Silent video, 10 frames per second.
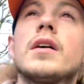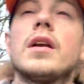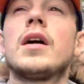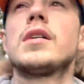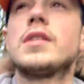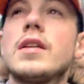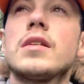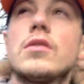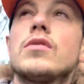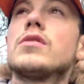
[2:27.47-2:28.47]
Like I said, as
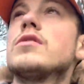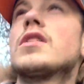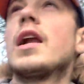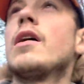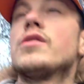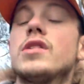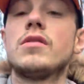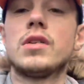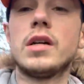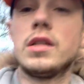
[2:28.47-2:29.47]
long as those clouds don't
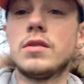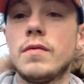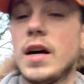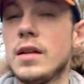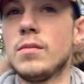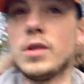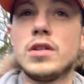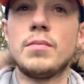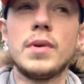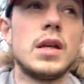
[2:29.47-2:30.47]
turn into rain, we
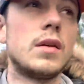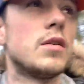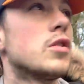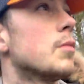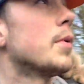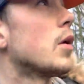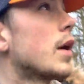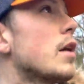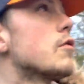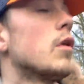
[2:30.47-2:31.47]
should be should be
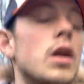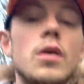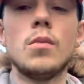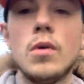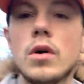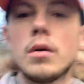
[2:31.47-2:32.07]
okay for a little walk.